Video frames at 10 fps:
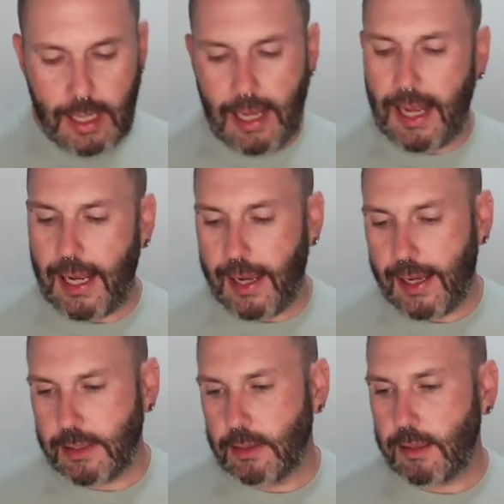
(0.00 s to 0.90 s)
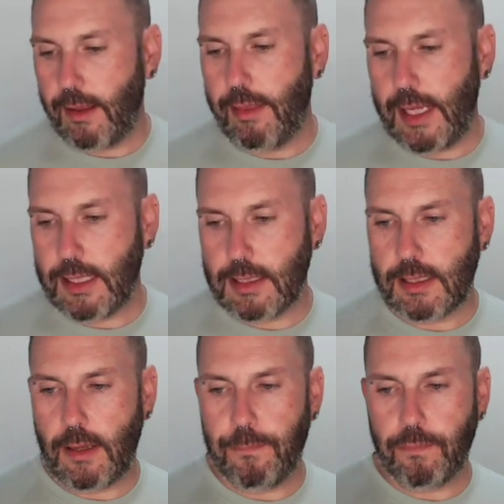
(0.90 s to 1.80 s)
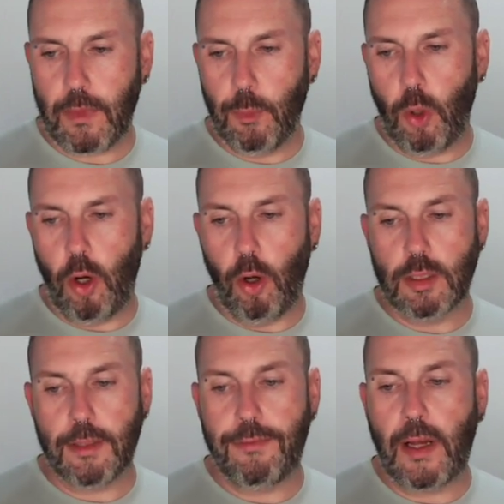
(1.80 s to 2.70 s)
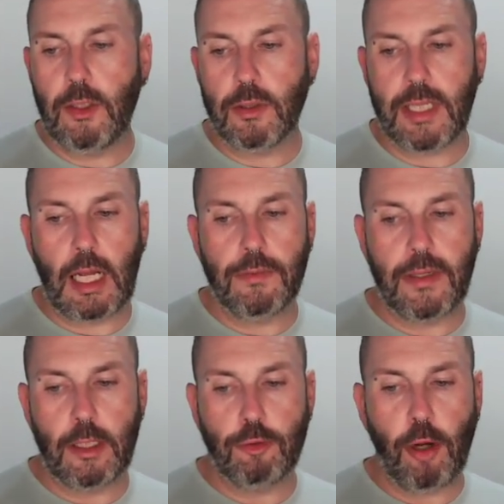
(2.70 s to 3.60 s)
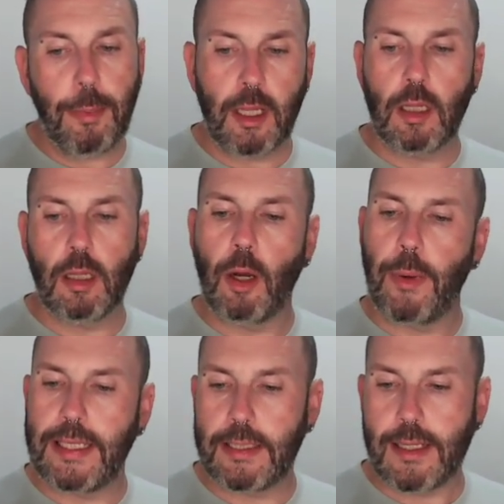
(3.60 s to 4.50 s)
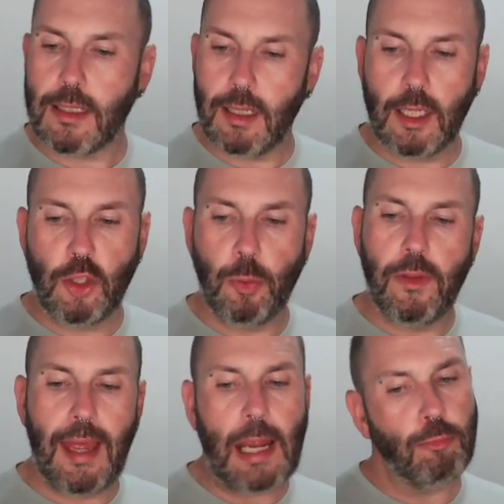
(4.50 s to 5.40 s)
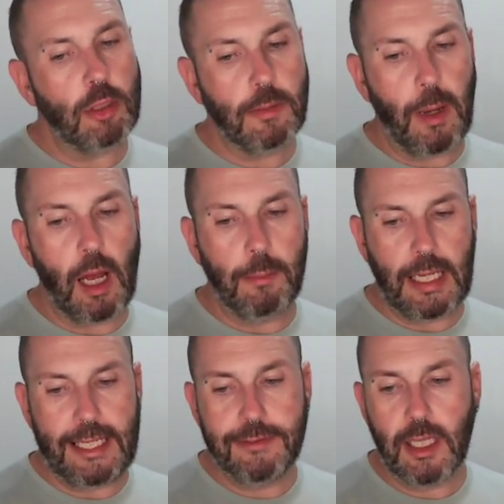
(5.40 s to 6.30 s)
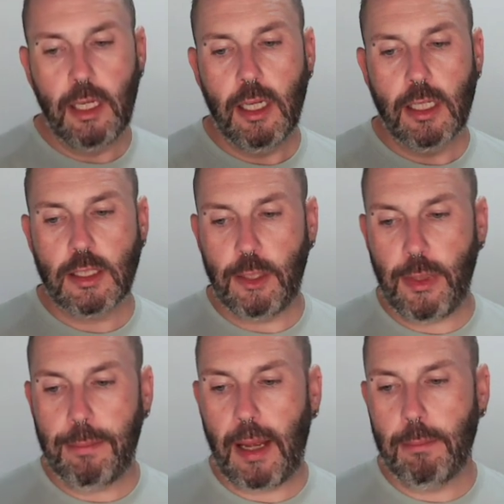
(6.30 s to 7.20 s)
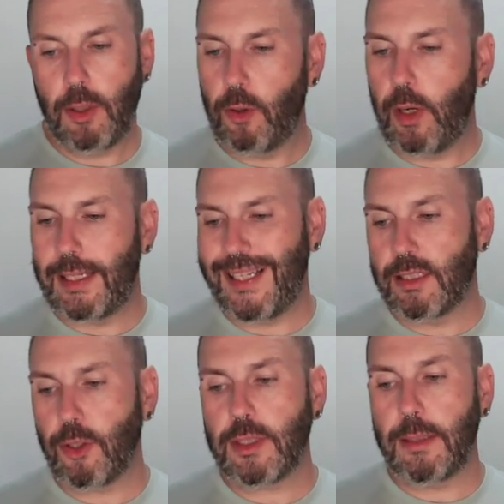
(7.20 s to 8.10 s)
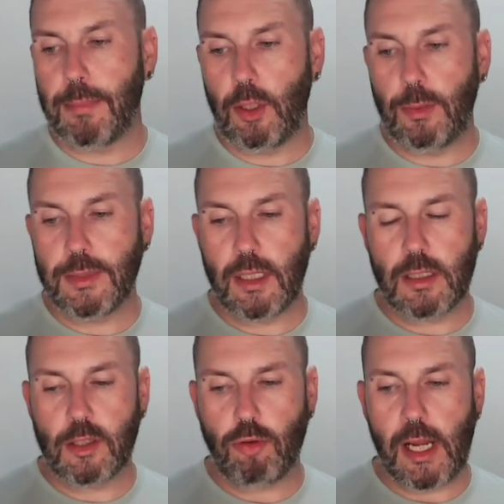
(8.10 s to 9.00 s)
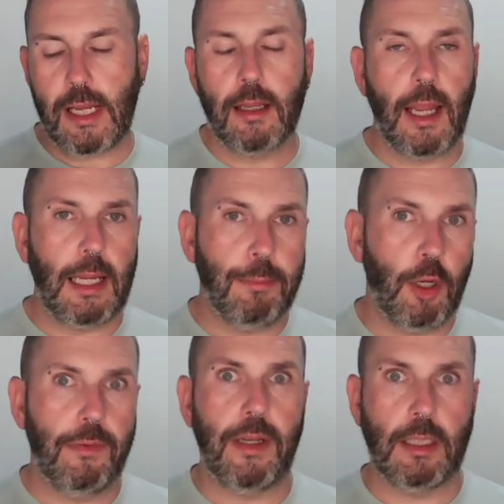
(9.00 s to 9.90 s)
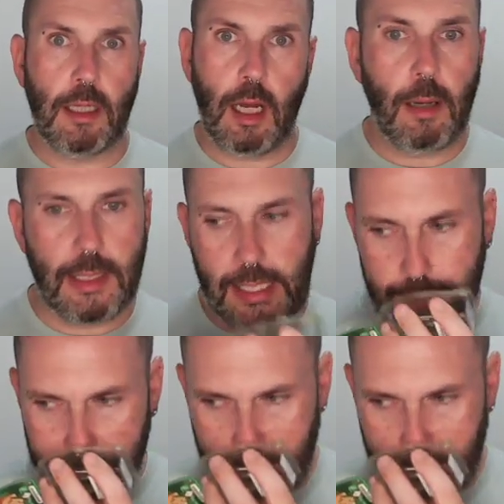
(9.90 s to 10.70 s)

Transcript: And this was Find Yourself in a Tropical Oasis lush with emerald palm leaves, dewy bamboo and exotic blooms that strike a perfect harmony.